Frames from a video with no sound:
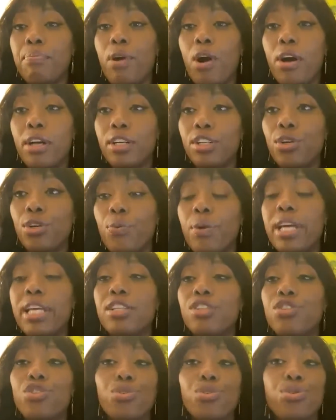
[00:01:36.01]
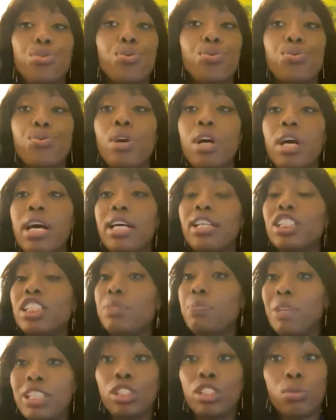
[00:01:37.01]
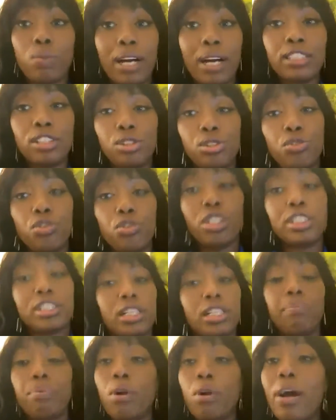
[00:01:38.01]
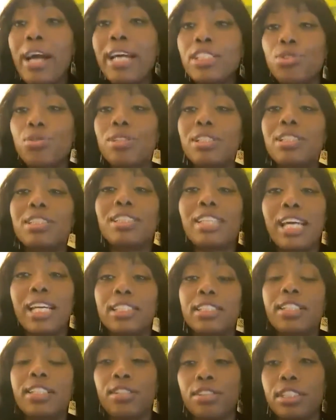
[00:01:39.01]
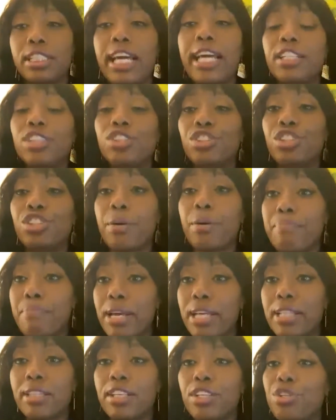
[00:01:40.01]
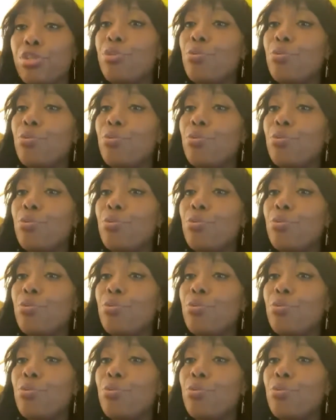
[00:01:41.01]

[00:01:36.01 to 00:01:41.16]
partner with to speak to our students and employ our students, that is their method.